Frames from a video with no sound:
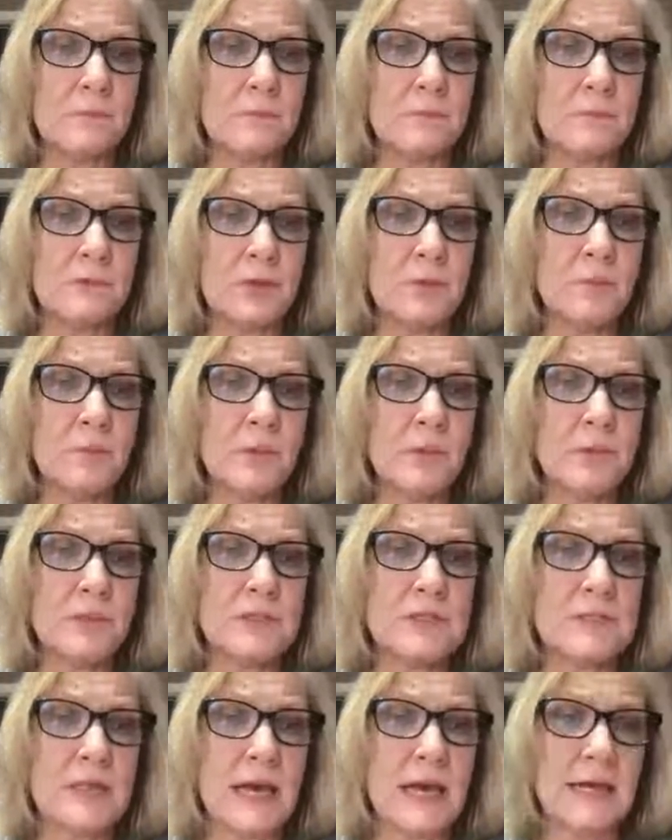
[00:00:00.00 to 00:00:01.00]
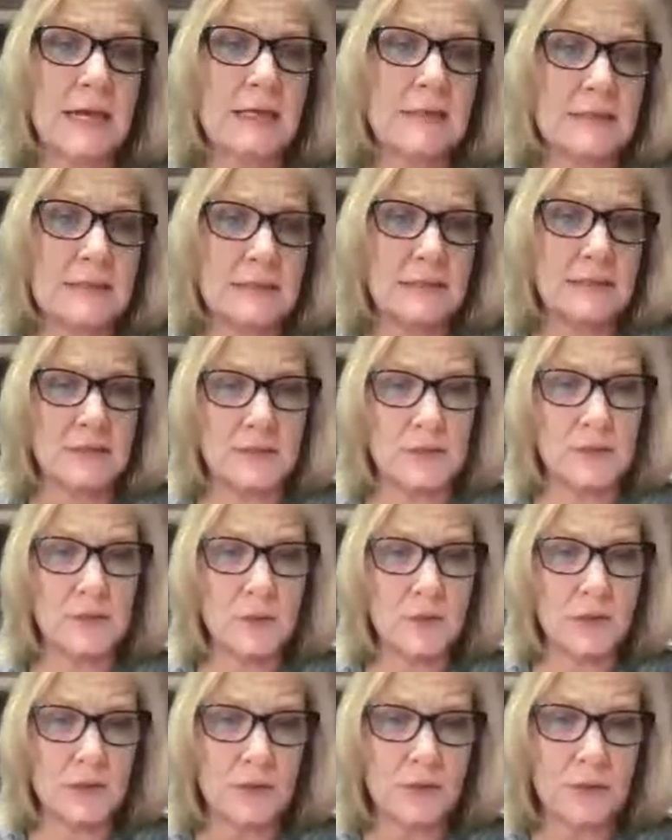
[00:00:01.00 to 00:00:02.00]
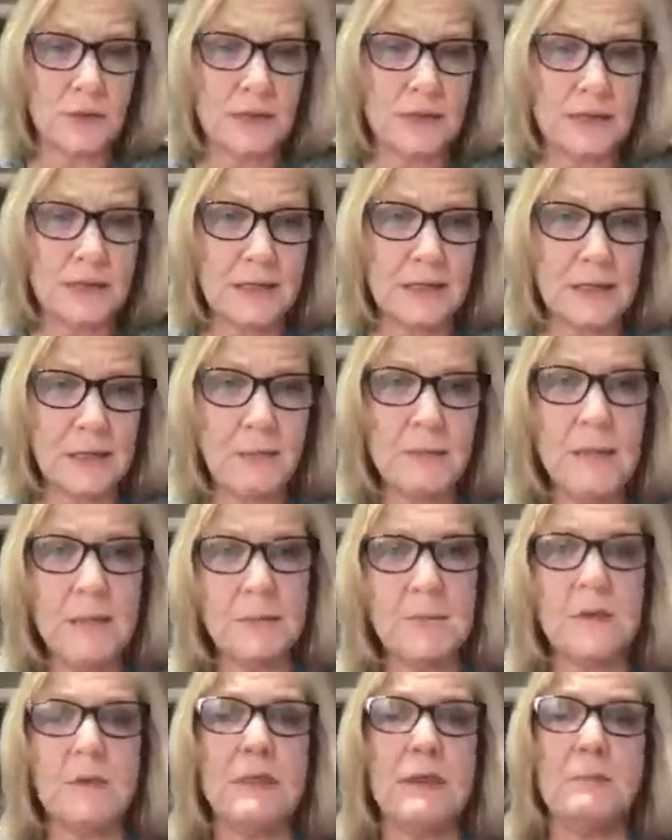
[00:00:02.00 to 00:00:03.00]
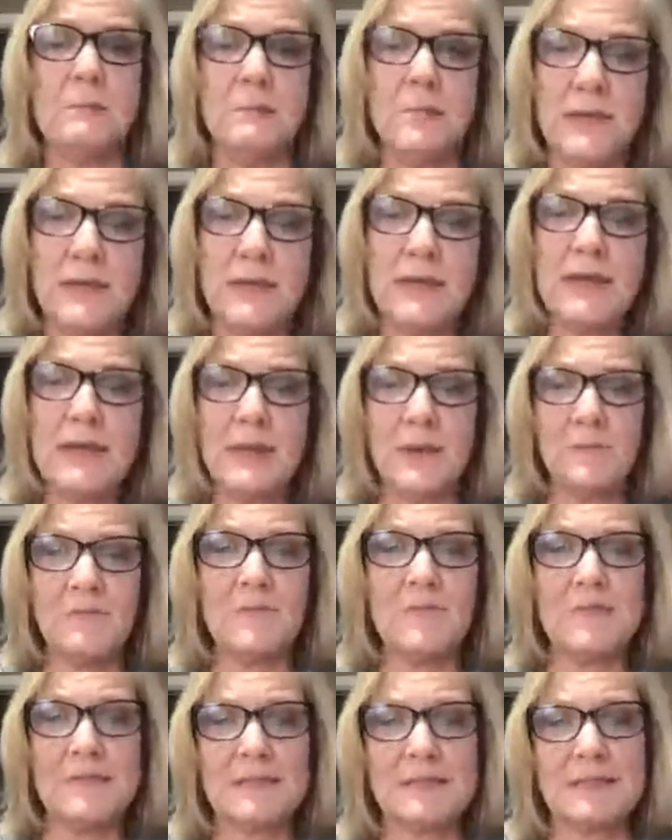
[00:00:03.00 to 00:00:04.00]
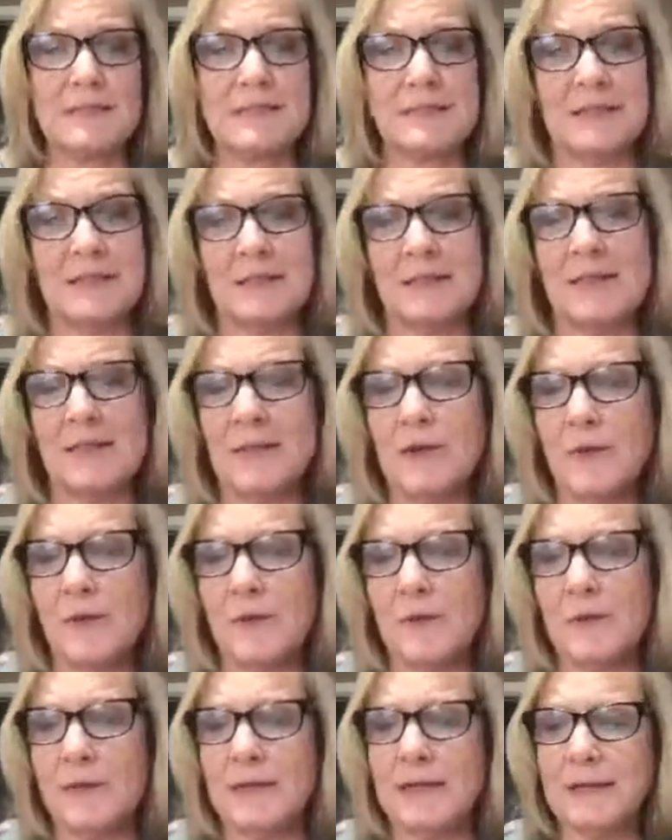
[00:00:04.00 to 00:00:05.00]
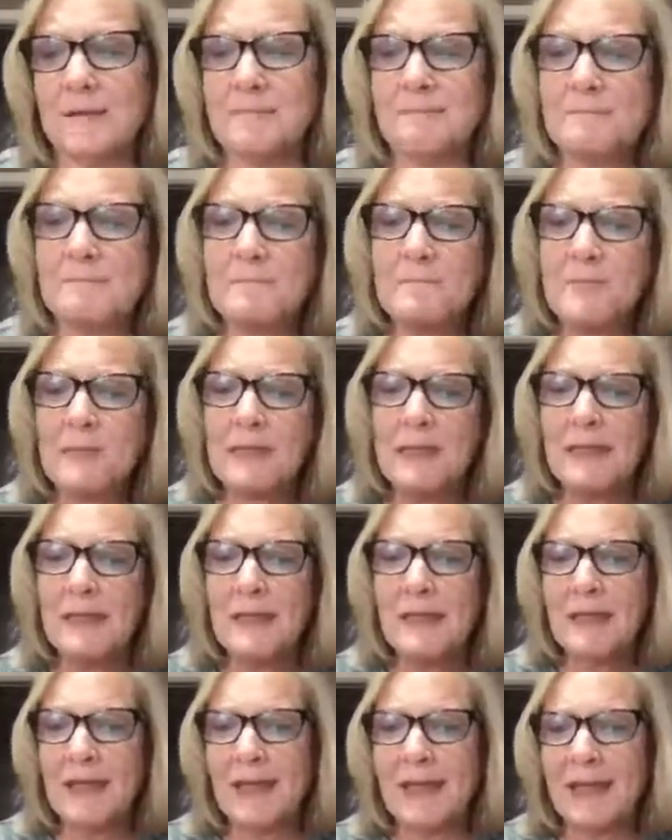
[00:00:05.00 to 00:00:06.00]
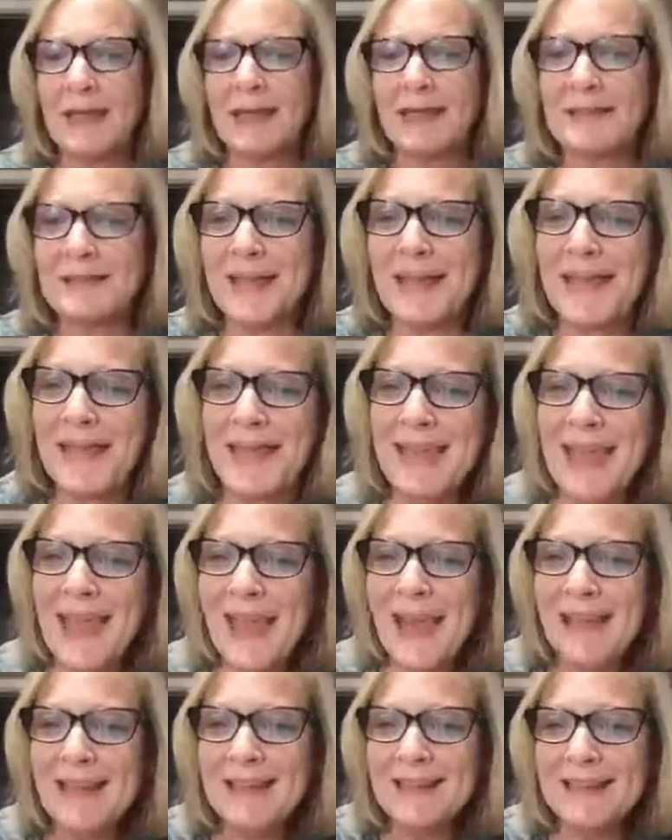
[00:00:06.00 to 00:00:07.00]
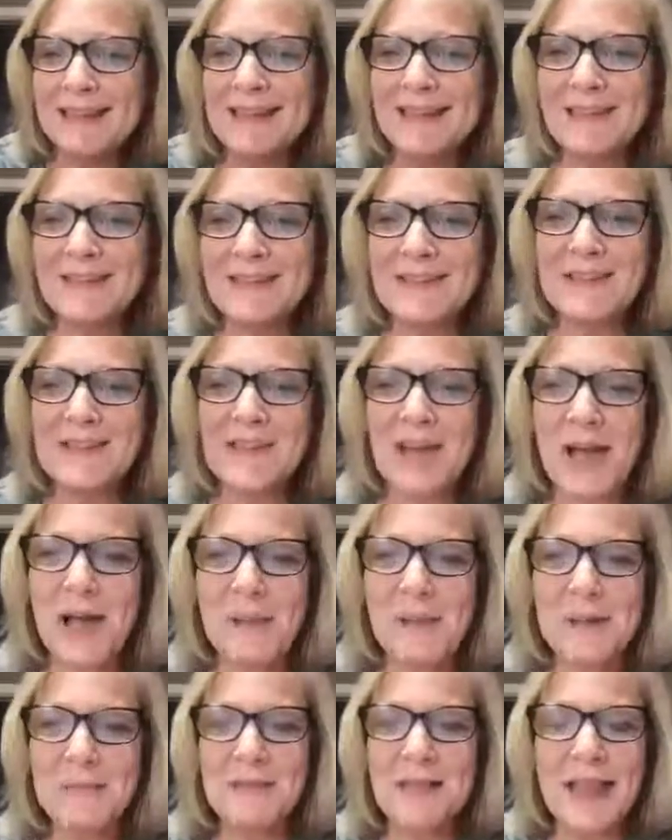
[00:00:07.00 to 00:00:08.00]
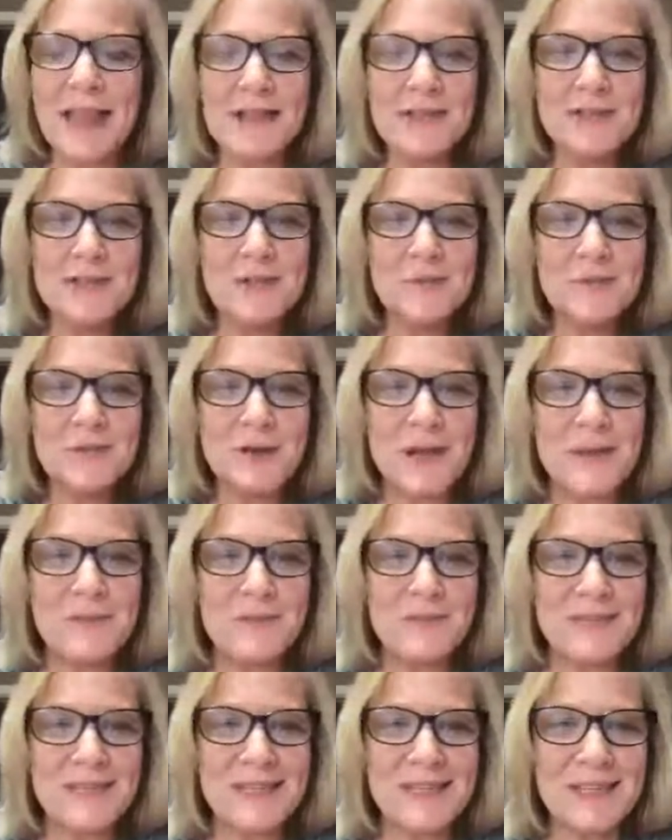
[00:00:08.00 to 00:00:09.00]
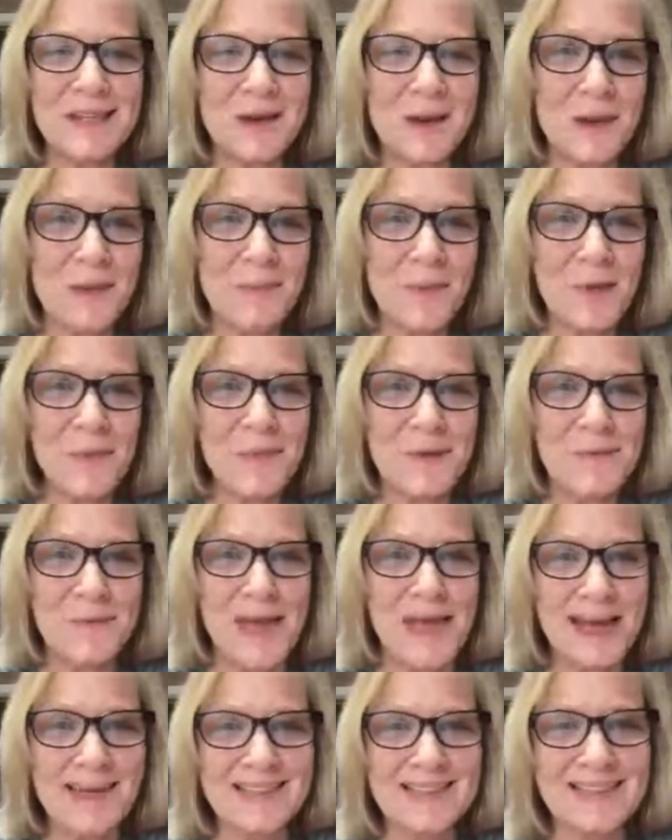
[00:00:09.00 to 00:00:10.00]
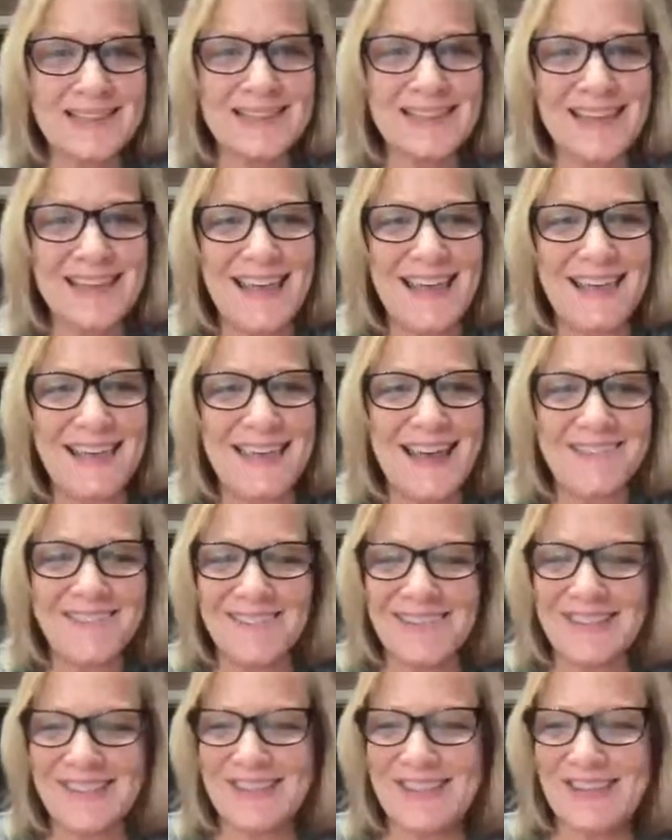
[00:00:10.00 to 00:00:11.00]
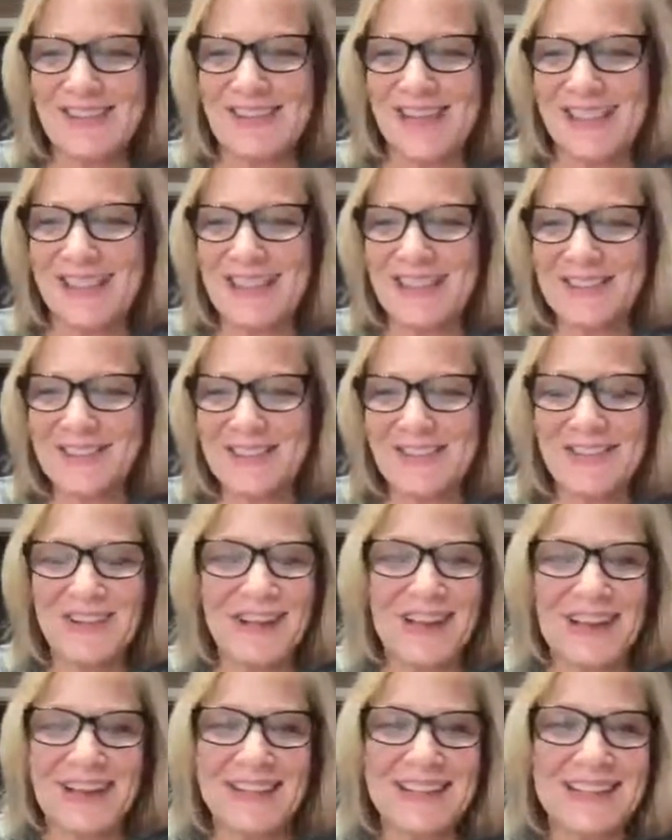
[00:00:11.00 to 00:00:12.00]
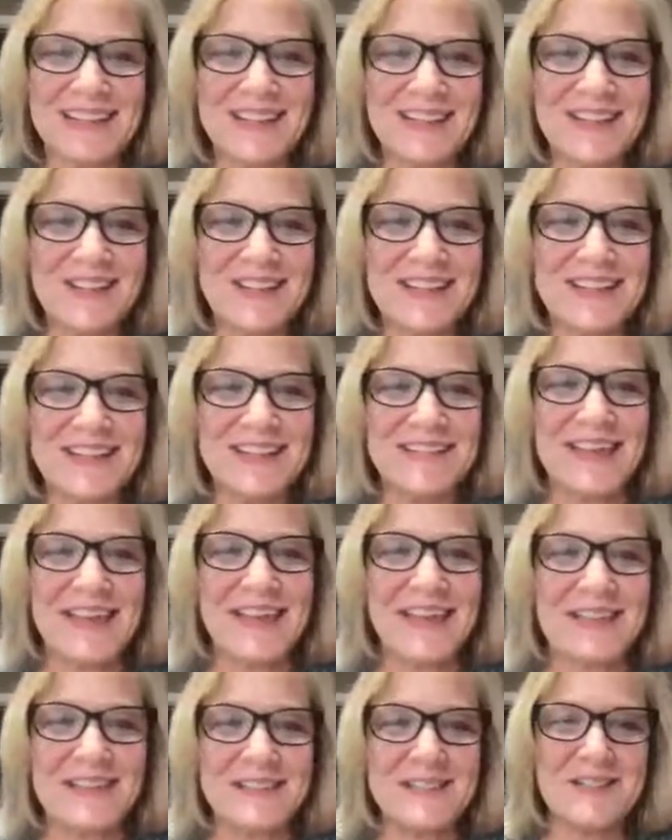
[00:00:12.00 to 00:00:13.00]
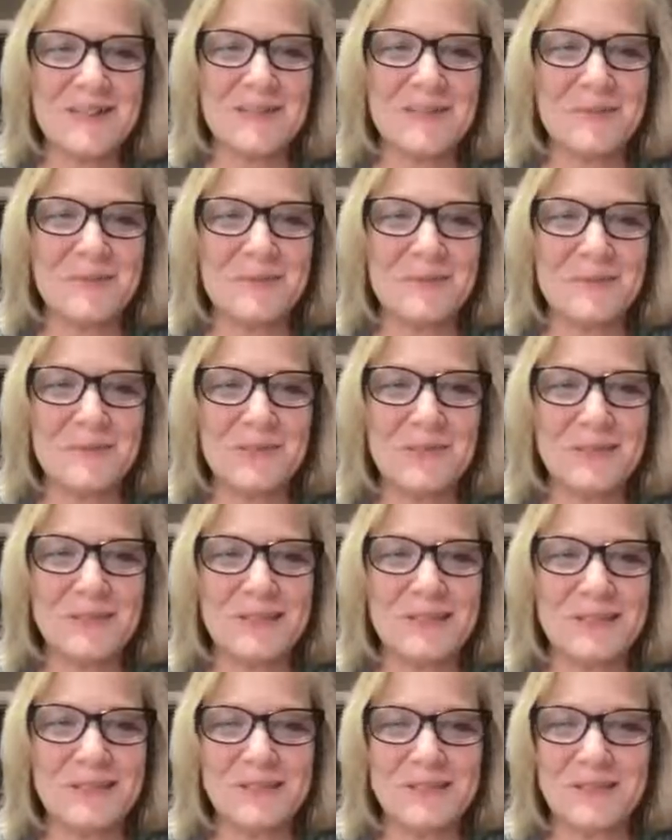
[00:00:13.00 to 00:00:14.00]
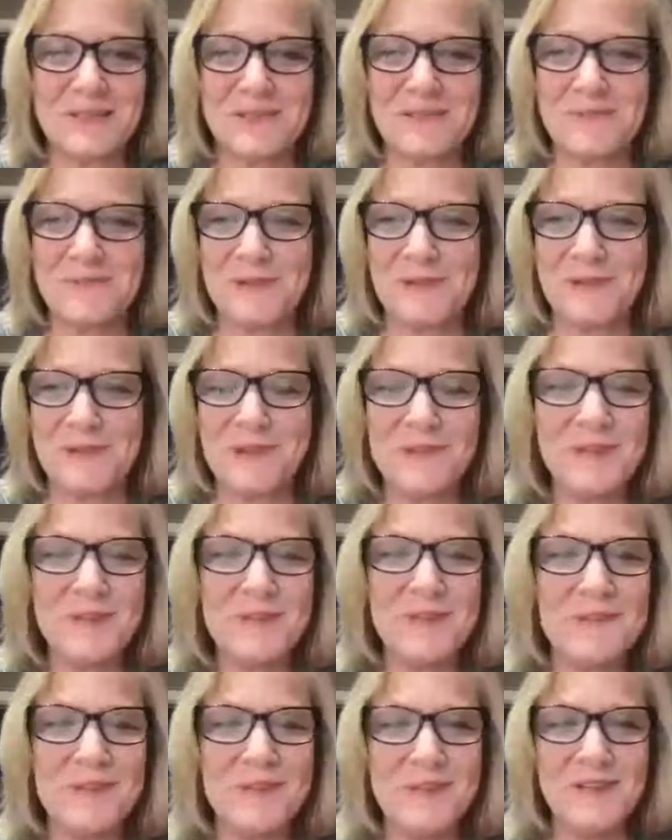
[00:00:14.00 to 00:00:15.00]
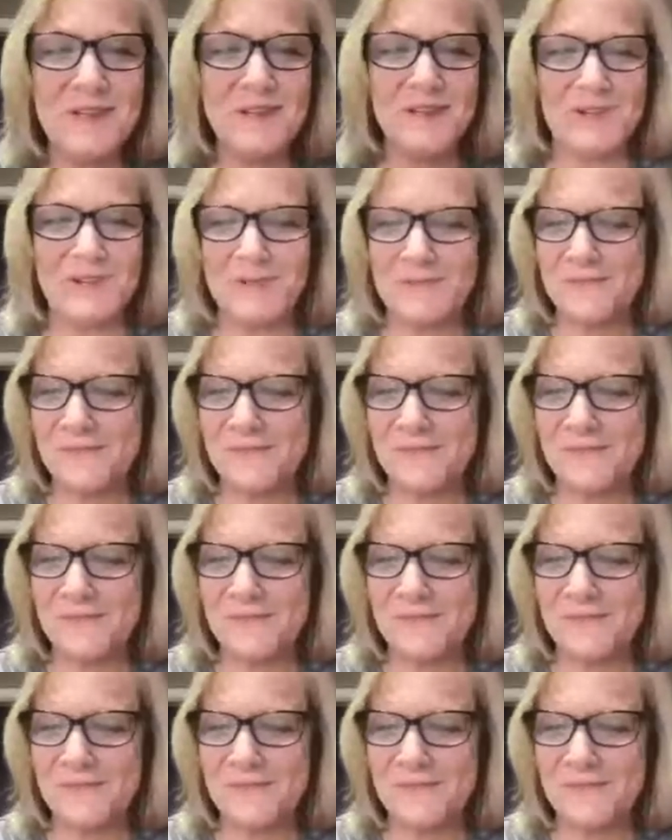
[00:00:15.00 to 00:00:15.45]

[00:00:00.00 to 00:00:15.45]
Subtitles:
computer science into our curriculum with a big emphasis in coding. And hey, Alex, good job. I'm glad you were able to get on MobyMax today. That was great. That's great. That's a great site to build skills with. Good for you.